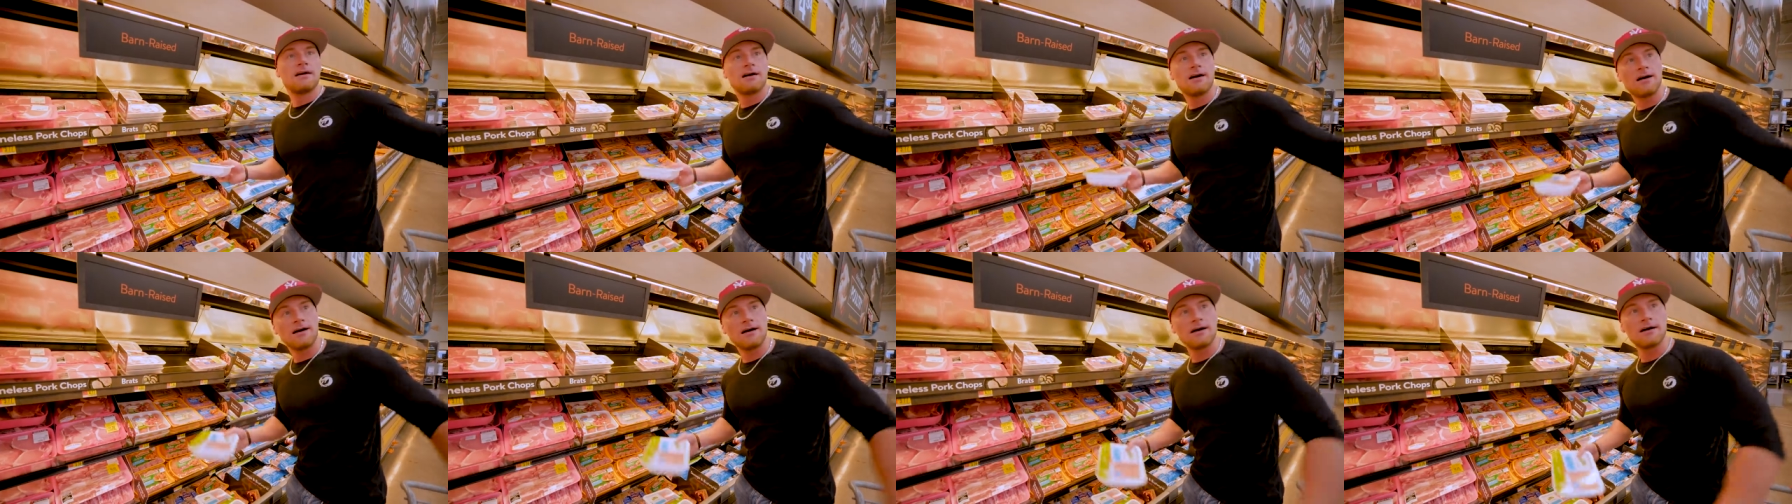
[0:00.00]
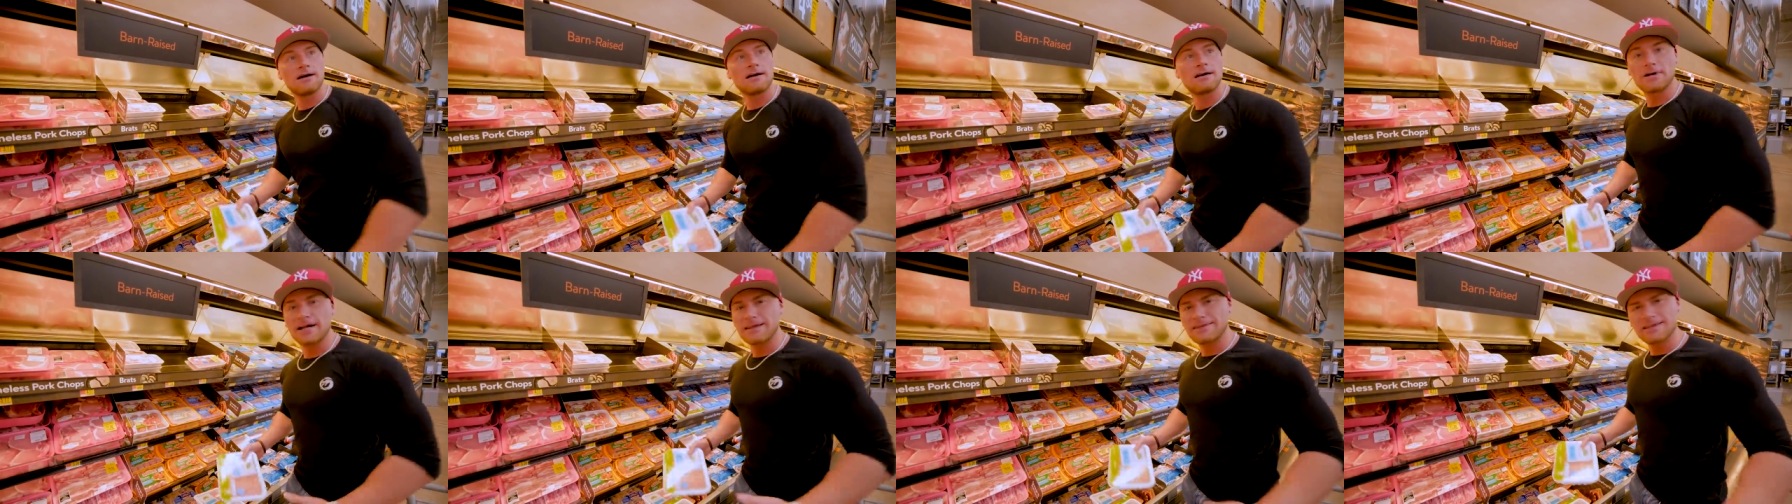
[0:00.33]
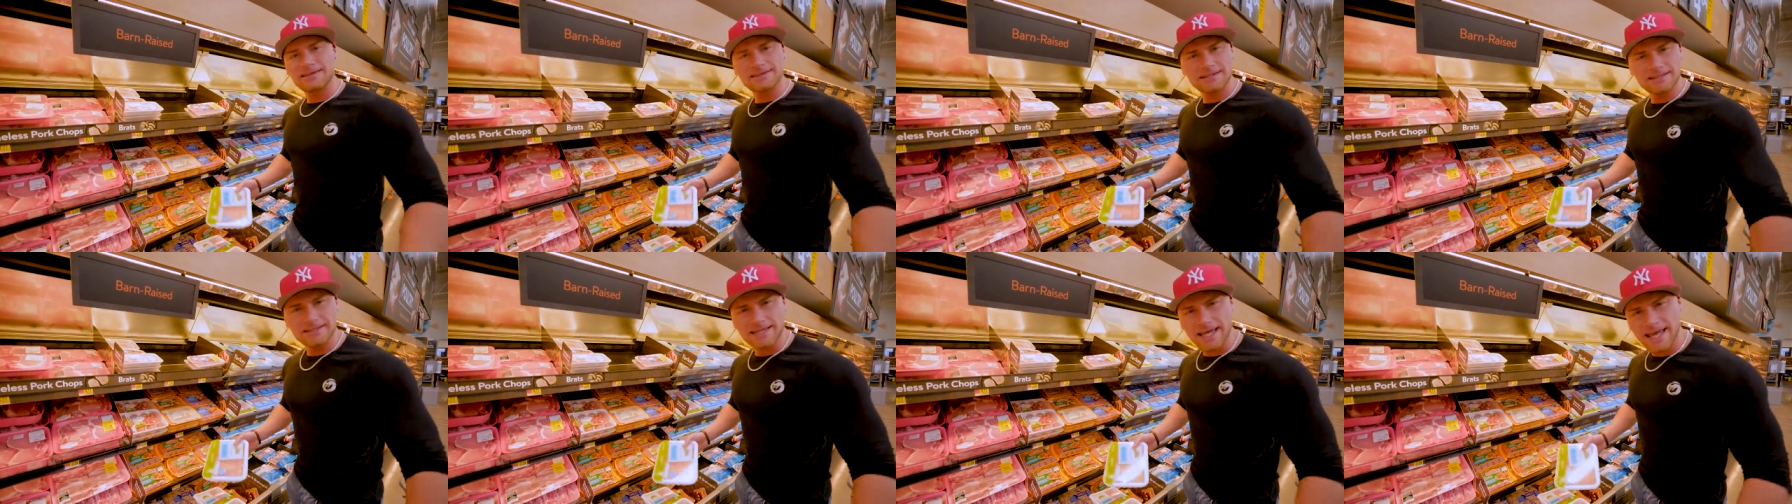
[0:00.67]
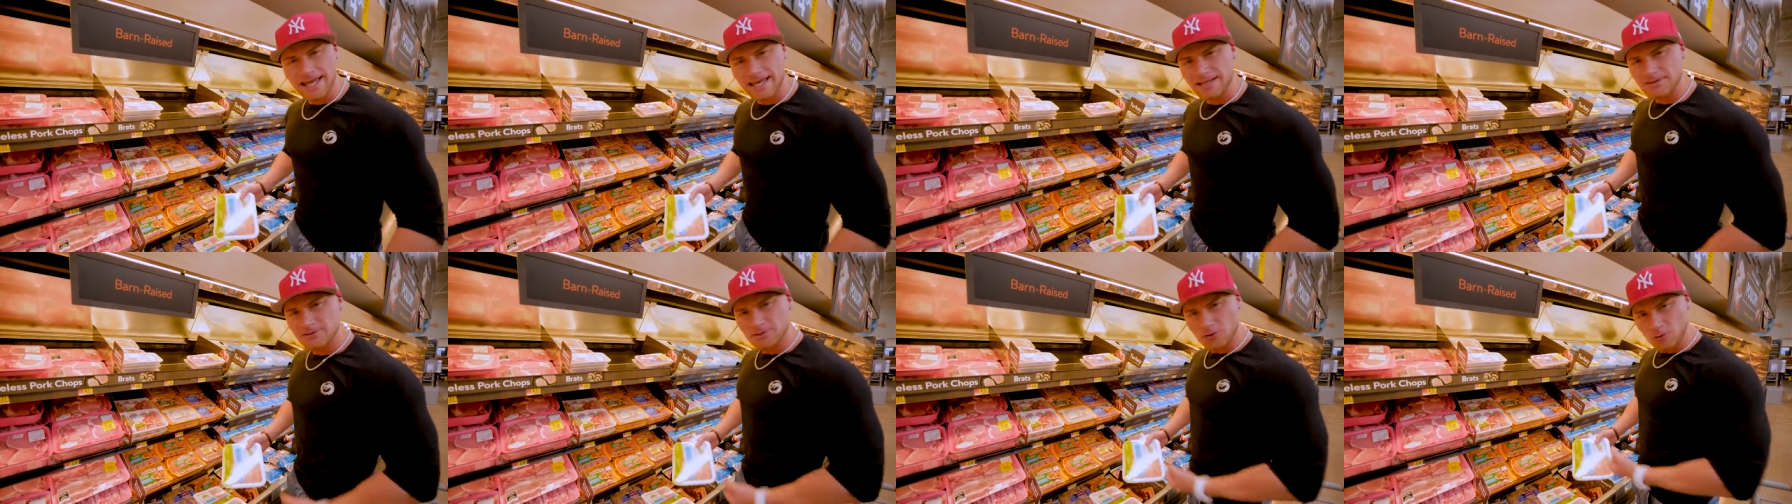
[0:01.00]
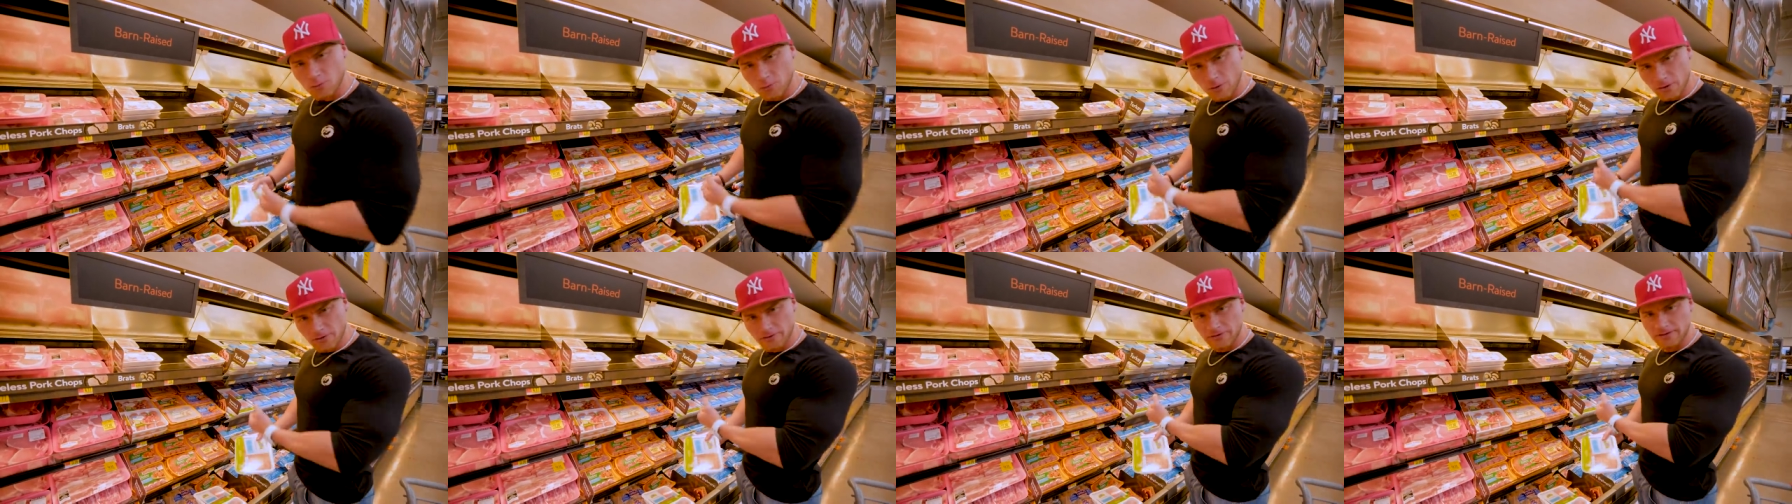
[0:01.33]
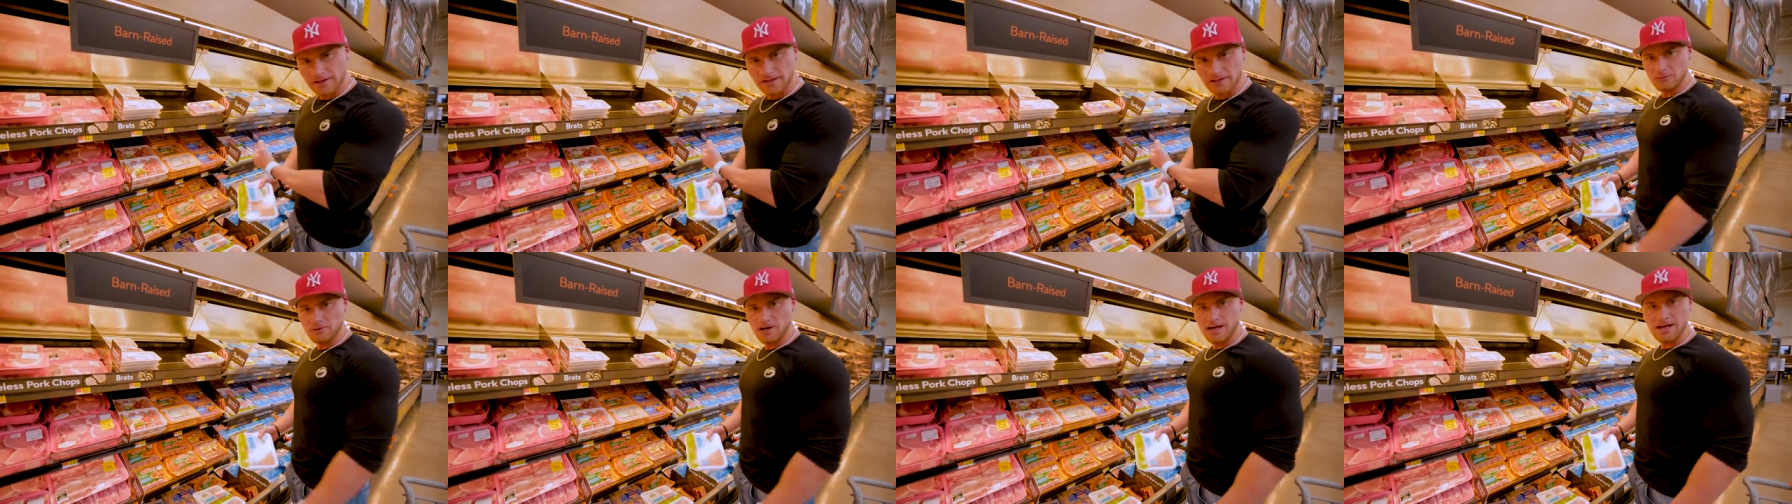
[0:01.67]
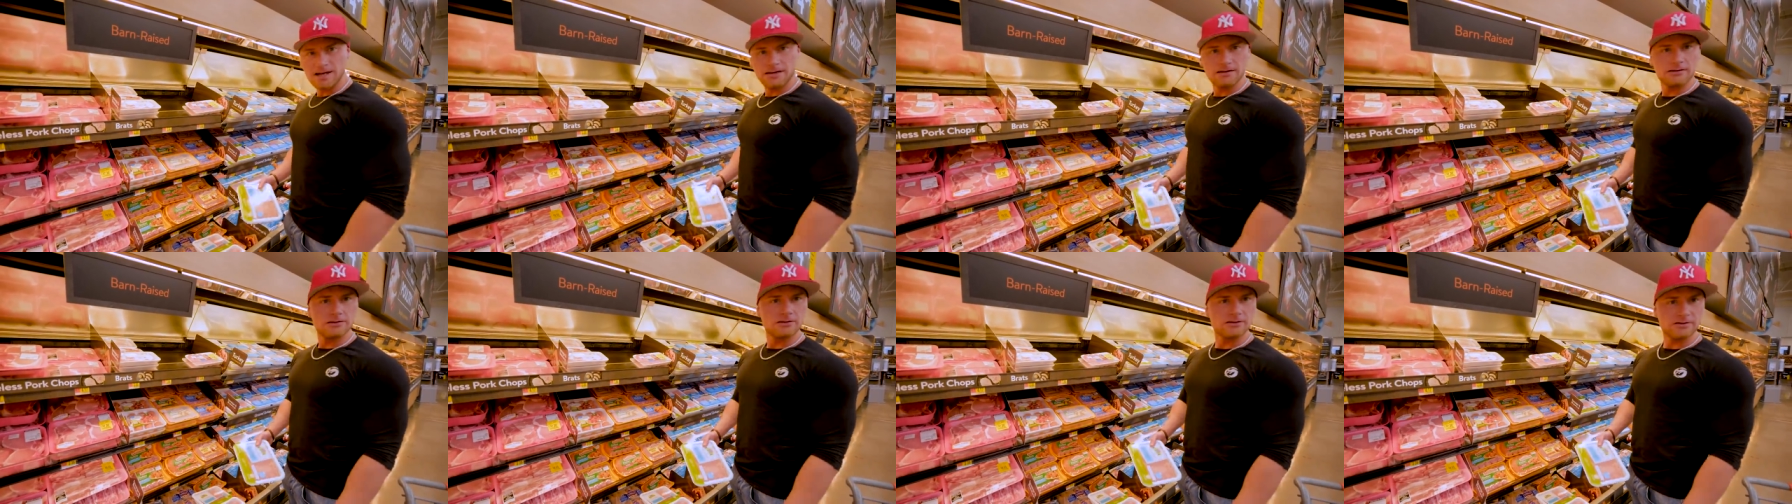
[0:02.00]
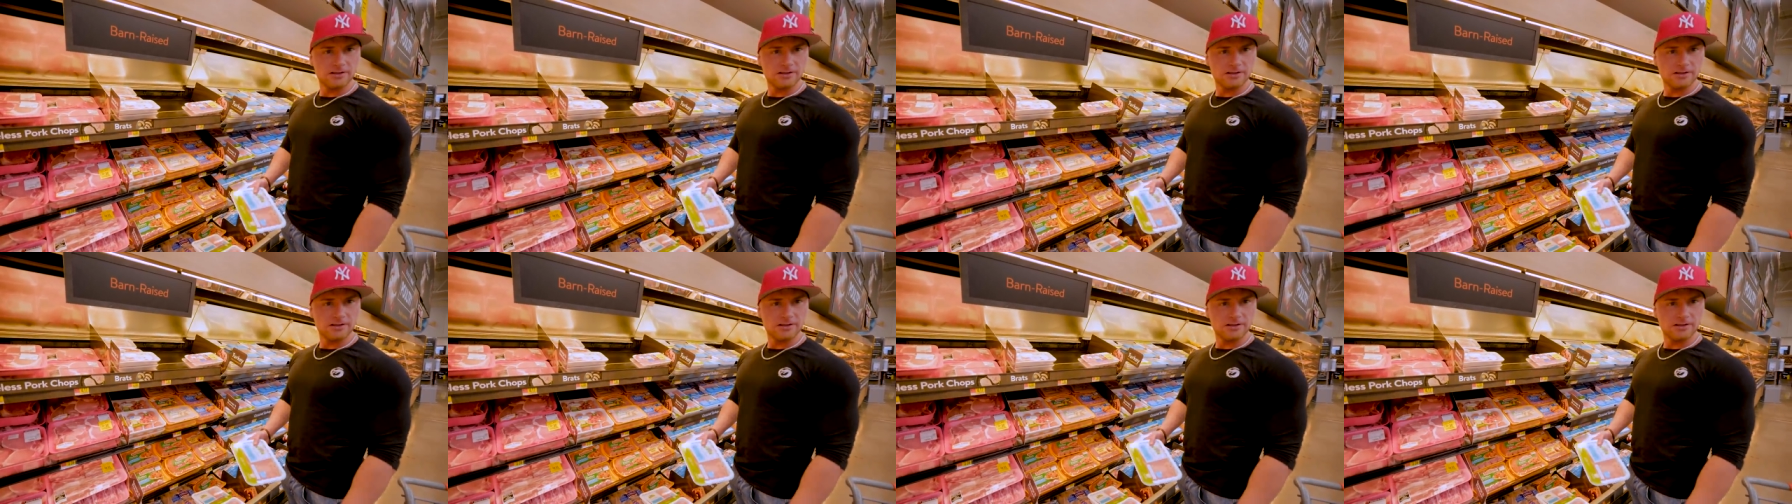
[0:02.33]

Uh-uh, but I think the gains are worth it, right?